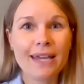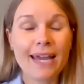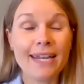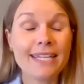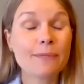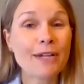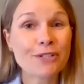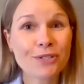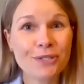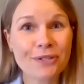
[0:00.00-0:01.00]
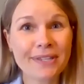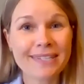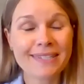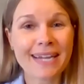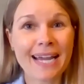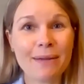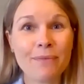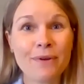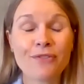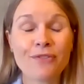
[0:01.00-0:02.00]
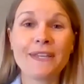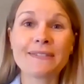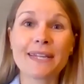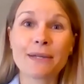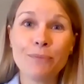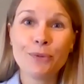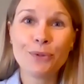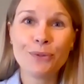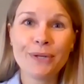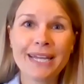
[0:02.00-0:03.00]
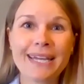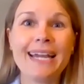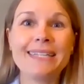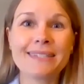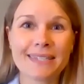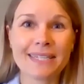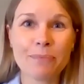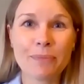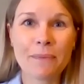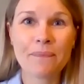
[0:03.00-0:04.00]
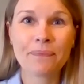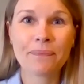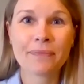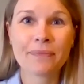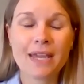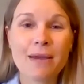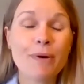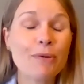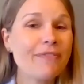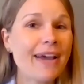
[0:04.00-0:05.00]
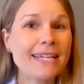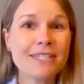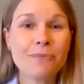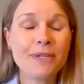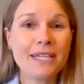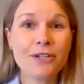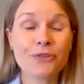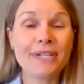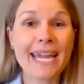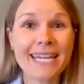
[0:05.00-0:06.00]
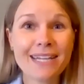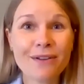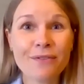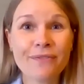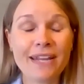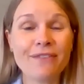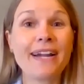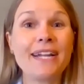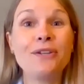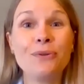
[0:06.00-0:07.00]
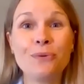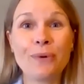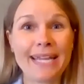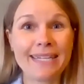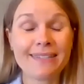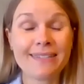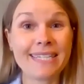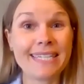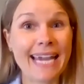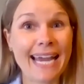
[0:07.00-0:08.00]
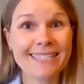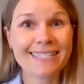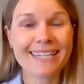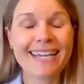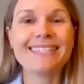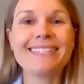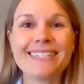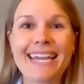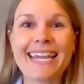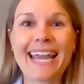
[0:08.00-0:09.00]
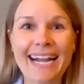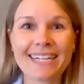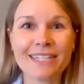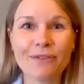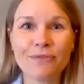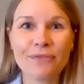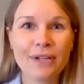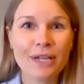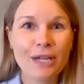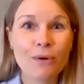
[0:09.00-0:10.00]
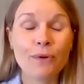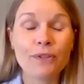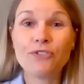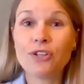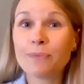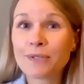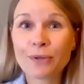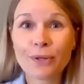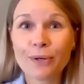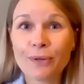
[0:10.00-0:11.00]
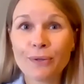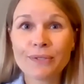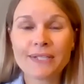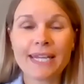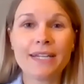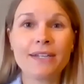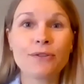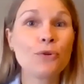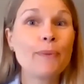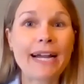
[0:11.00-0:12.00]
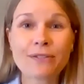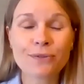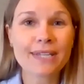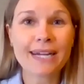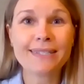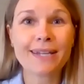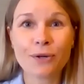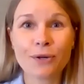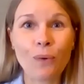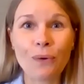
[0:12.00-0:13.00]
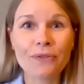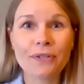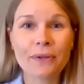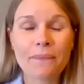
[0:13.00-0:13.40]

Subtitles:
and especially during this time for things like mood and sleep. But we've had to be creative and find new ways to get and stay active, with gyms closed and group exercise on hold.